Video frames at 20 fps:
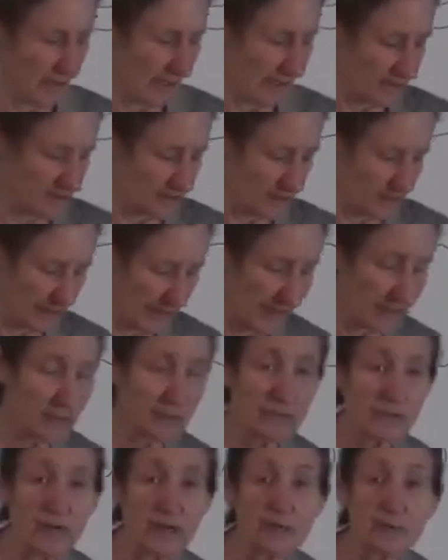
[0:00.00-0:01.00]
I said, make
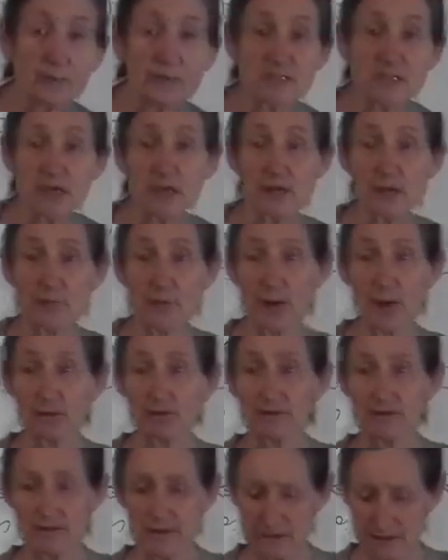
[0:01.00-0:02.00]
a grated potato
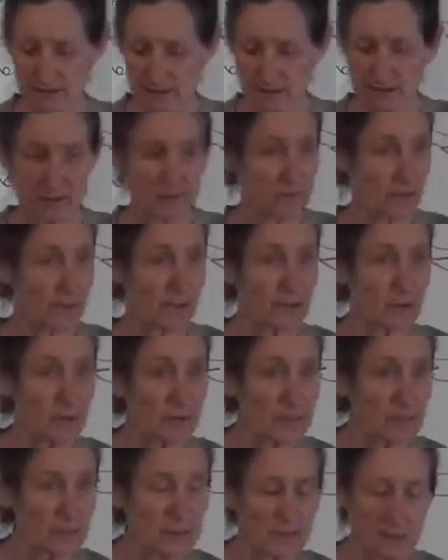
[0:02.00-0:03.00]
poultice. It's very
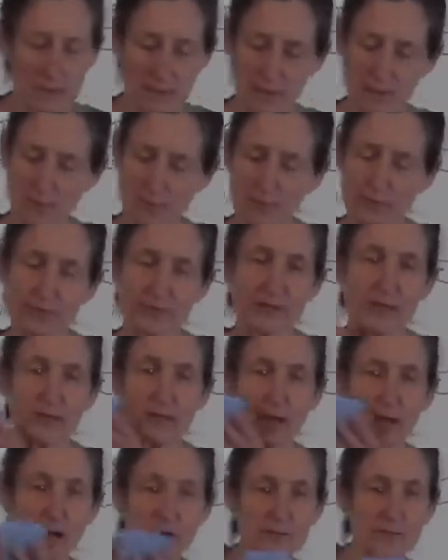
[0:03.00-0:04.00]
quick. Put
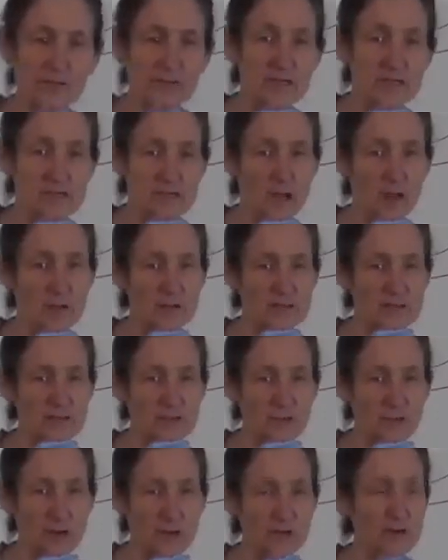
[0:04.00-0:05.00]
that over his whole
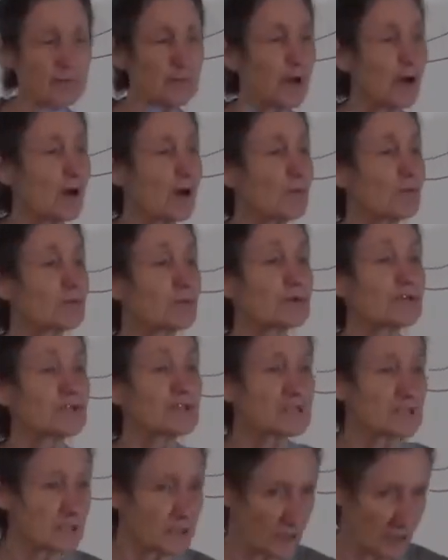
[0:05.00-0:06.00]
scrotum. Put
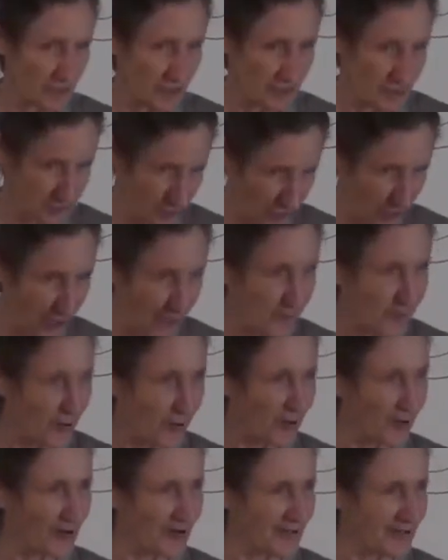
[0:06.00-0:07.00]
his diaper
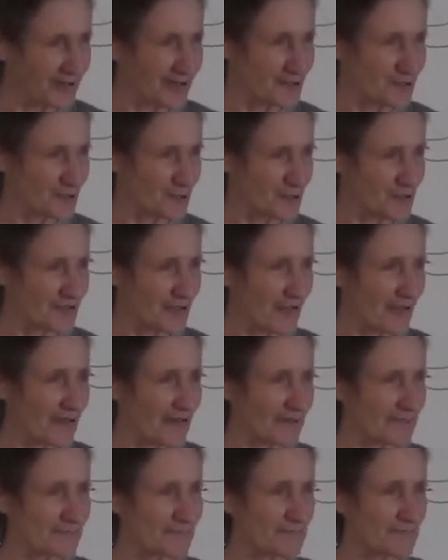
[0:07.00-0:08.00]
on, as you
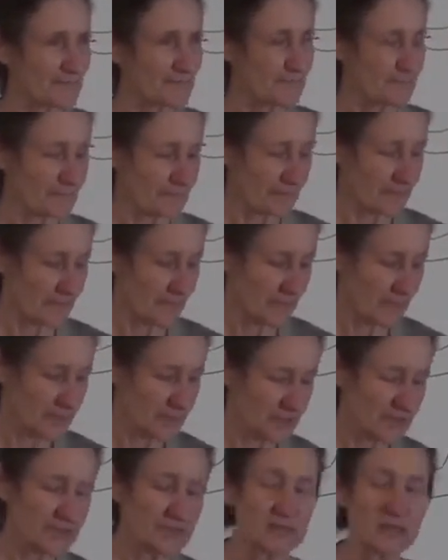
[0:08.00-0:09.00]
say.
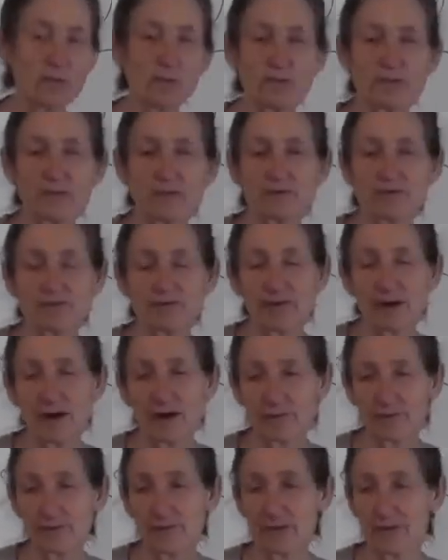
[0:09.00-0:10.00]
She said within
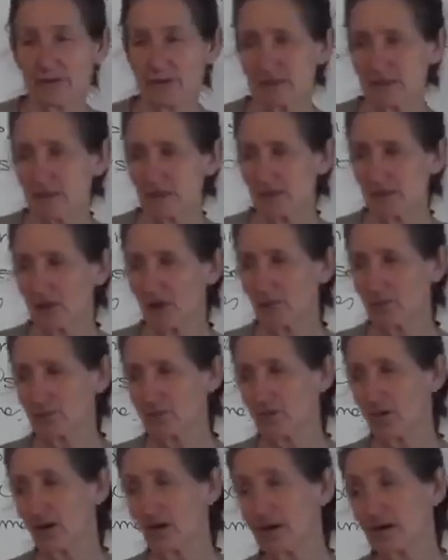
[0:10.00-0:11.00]
5 minutes he stopped
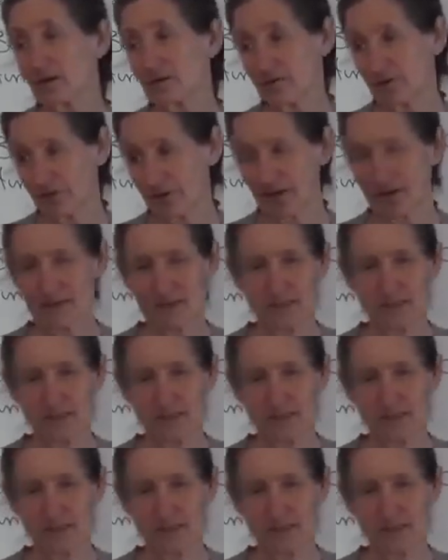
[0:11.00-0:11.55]
crying and fell